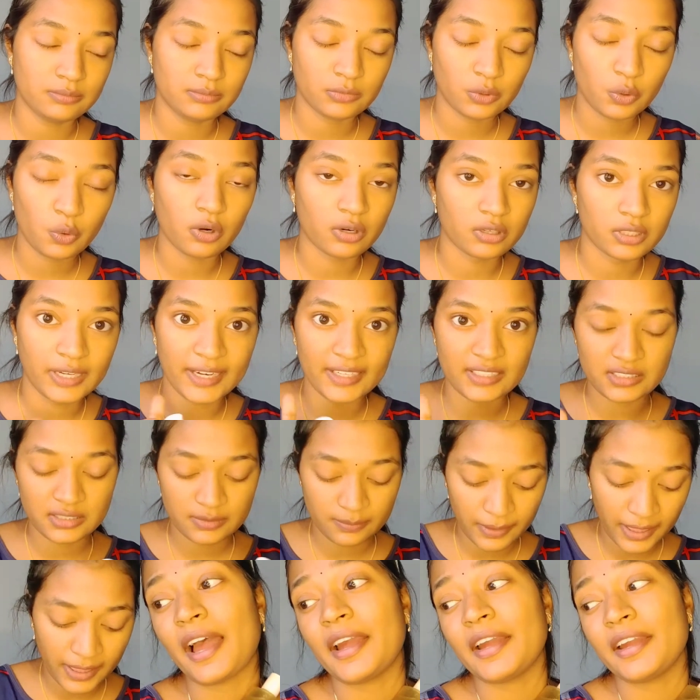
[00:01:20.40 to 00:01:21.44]
coconut
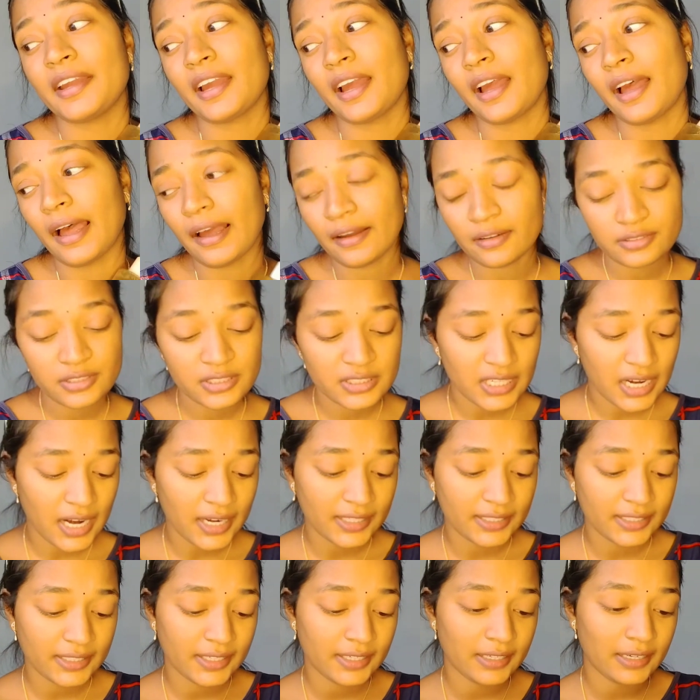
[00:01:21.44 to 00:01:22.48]
smell. I have
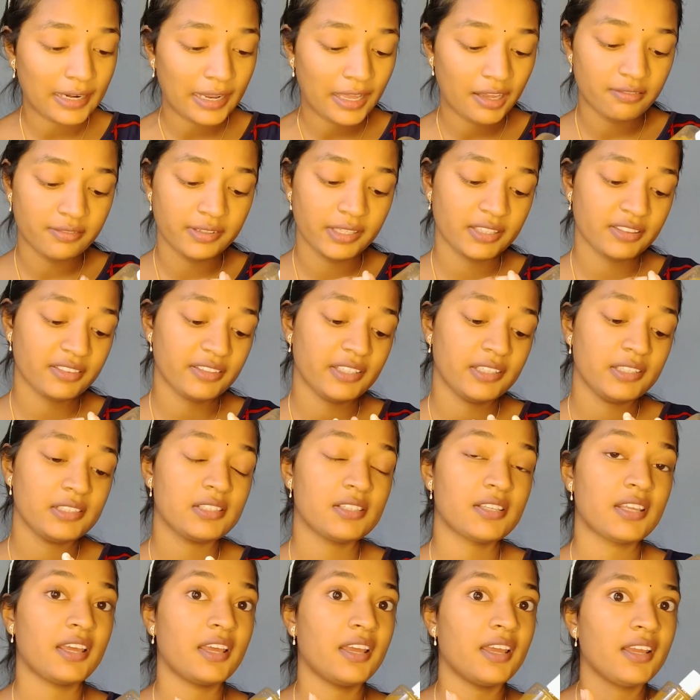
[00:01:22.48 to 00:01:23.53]
started loving these
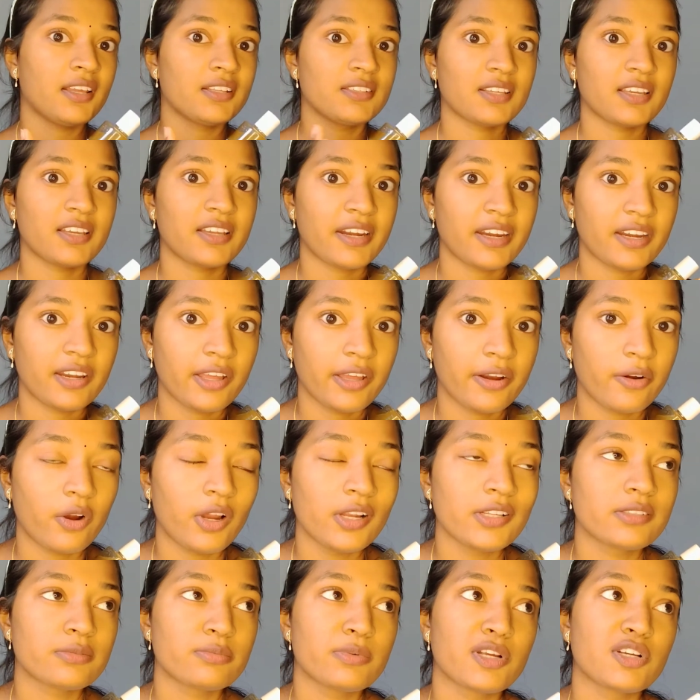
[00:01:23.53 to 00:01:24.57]
secret hair
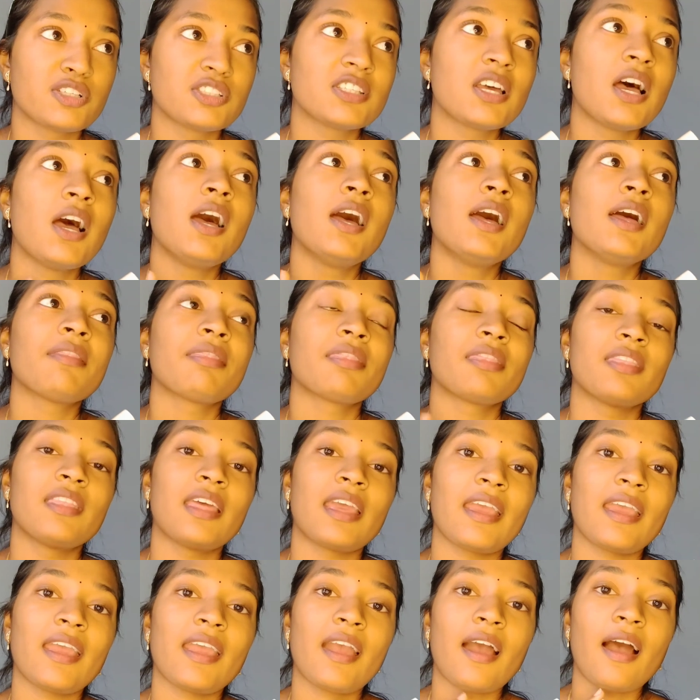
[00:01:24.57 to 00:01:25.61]
oils because
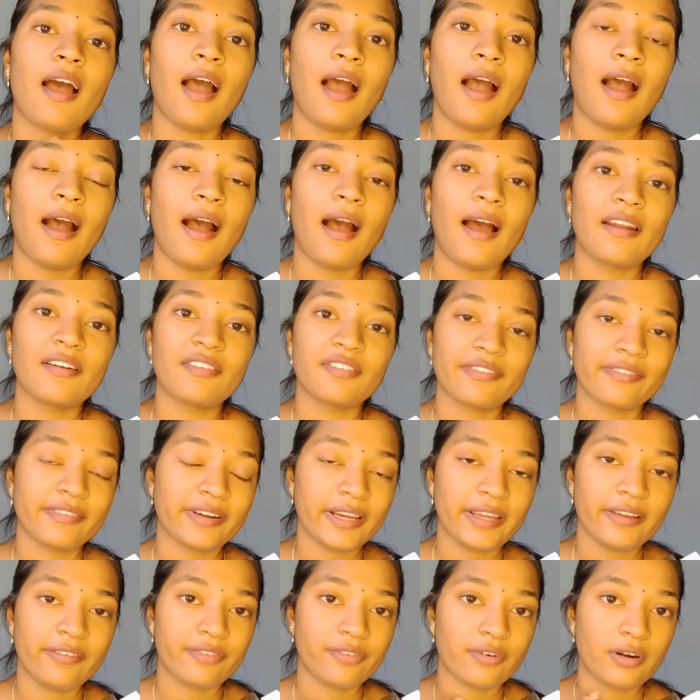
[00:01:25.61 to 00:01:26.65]
they are
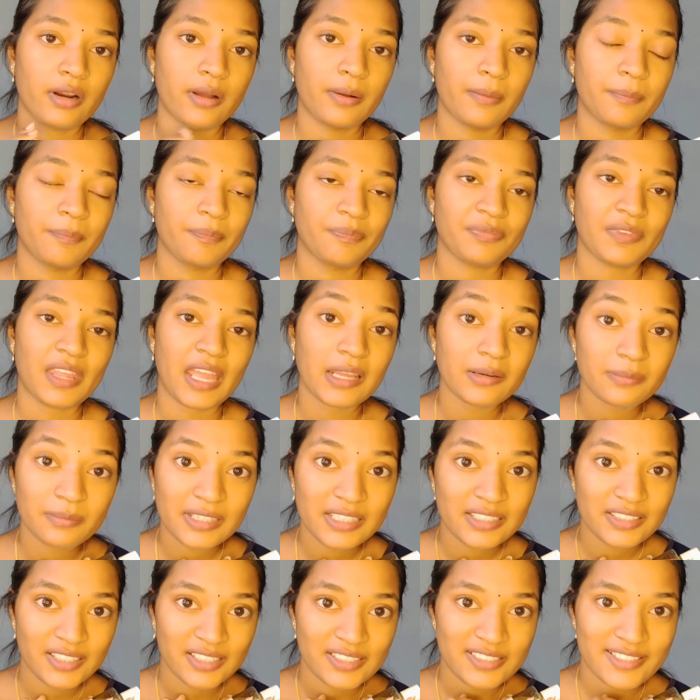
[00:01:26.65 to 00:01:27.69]
free from
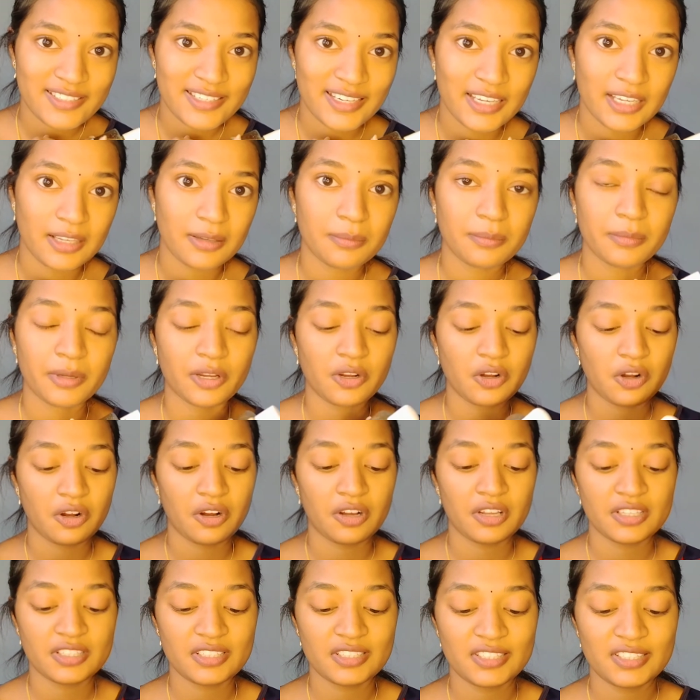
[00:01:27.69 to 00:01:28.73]
animal testing,
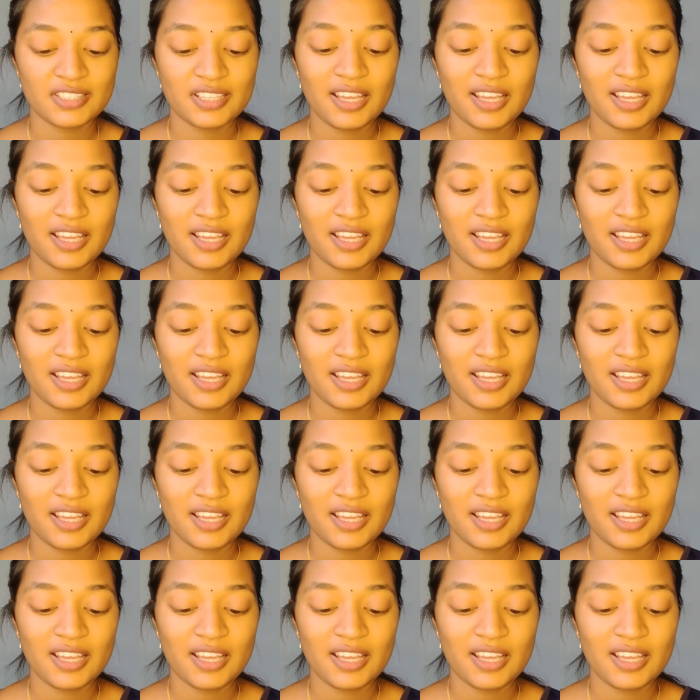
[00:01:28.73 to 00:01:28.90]
because